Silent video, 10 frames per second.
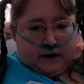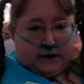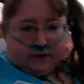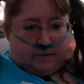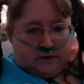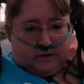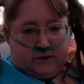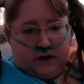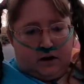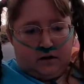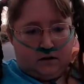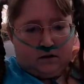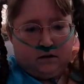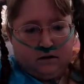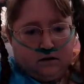Let's see if I can.
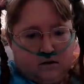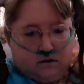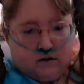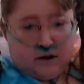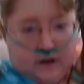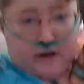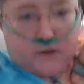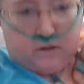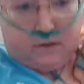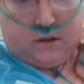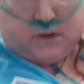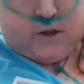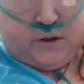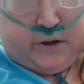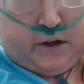I just don't want to
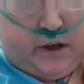show your